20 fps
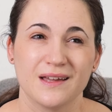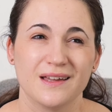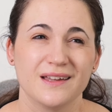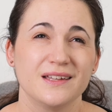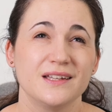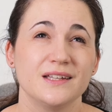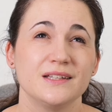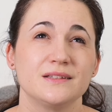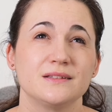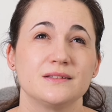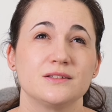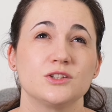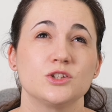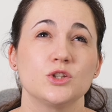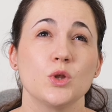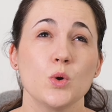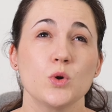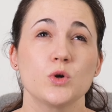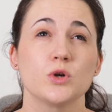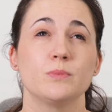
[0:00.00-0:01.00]
It
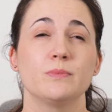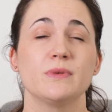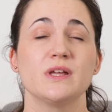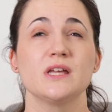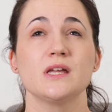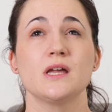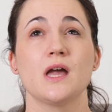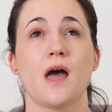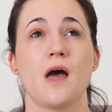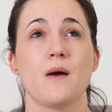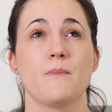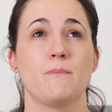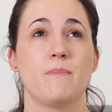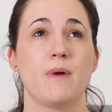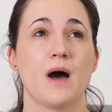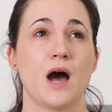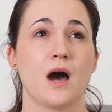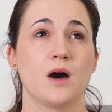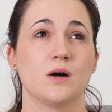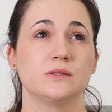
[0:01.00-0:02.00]
took me
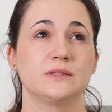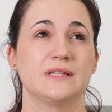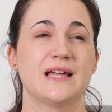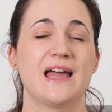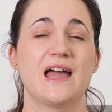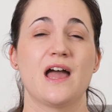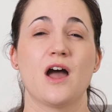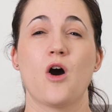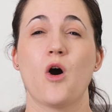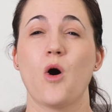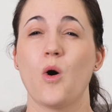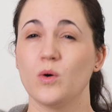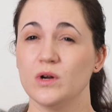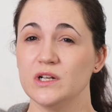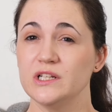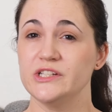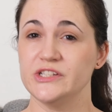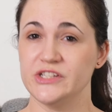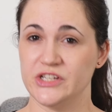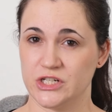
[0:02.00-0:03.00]
about a whole
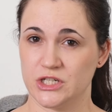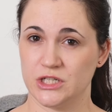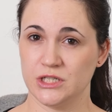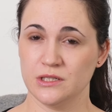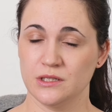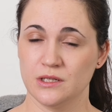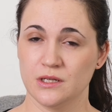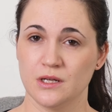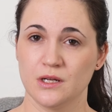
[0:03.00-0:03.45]
year